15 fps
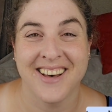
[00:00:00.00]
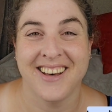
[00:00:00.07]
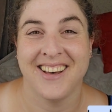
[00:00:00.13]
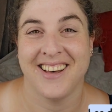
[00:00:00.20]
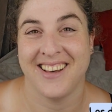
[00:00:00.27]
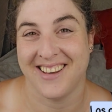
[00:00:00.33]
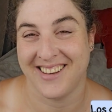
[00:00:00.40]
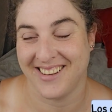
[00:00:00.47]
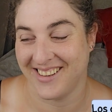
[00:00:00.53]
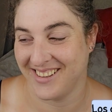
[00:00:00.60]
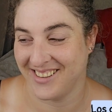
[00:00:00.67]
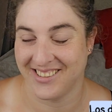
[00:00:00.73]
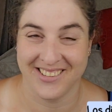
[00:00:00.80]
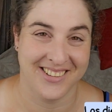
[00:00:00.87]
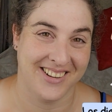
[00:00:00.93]
Oh
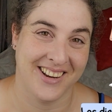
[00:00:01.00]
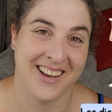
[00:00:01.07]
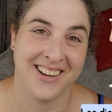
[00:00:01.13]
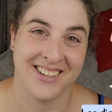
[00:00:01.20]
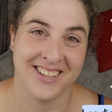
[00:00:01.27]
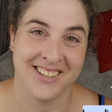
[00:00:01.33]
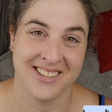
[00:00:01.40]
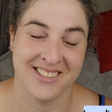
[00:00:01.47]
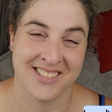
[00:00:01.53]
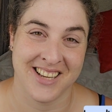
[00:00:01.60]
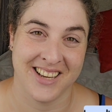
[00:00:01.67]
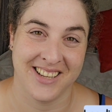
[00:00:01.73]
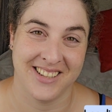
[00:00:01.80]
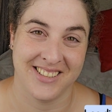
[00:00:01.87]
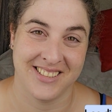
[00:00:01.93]
God, I
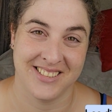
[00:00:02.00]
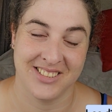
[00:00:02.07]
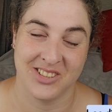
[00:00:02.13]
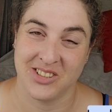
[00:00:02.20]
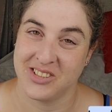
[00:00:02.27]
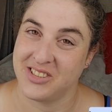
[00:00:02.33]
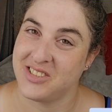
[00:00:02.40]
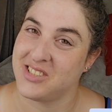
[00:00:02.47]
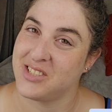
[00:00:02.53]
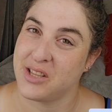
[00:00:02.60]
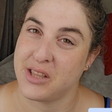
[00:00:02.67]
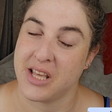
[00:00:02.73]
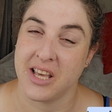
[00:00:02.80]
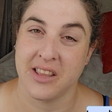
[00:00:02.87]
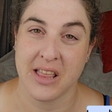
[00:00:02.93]
did not
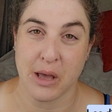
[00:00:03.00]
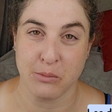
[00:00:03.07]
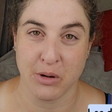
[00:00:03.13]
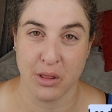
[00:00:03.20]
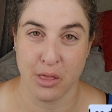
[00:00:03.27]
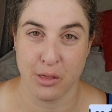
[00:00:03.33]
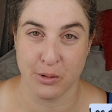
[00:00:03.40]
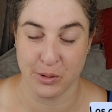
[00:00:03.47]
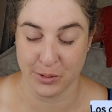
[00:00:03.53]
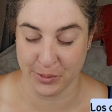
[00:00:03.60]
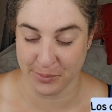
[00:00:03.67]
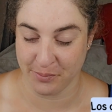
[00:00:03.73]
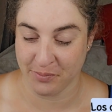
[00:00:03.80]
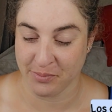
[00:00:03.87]
think that one through.